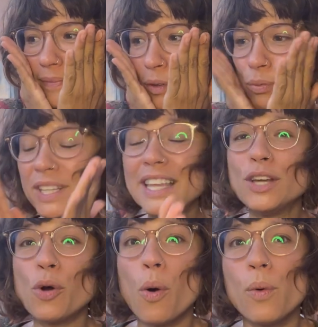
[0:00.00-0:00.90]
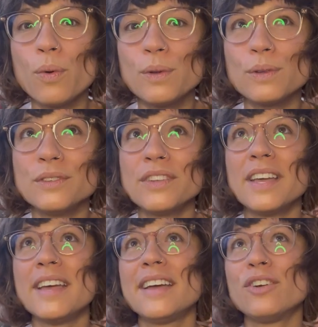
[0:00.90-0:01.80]
really cold,
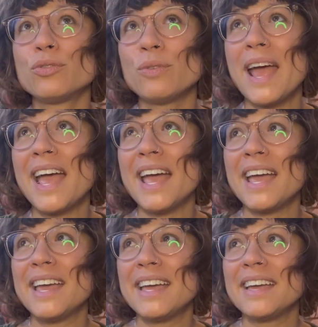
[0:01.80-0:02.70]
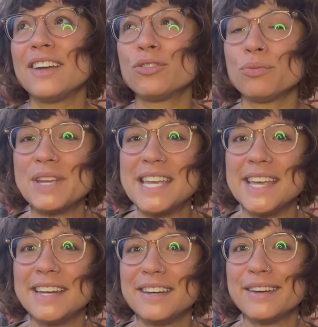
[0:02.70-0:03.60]
gray,
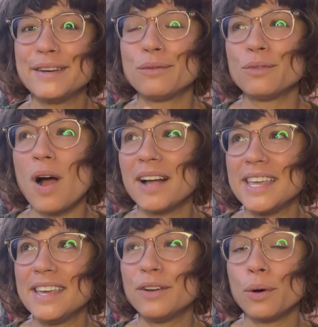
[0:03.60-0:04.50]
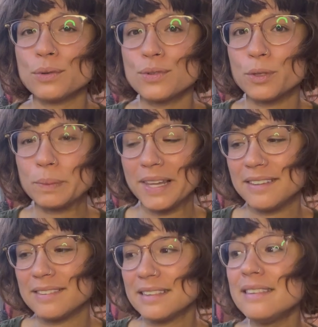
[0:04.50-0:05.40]
green, rocky coastal
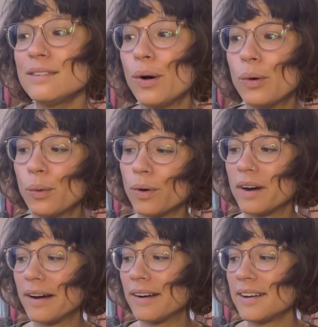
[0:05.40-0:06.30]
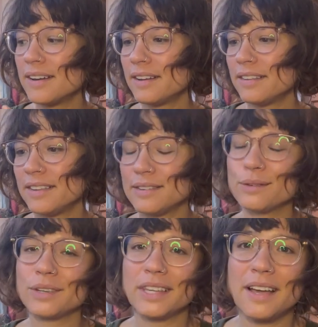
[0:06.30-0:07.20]
places or these
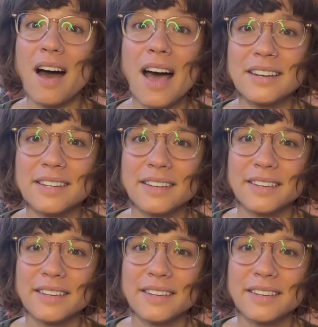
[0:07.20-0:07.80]
really hot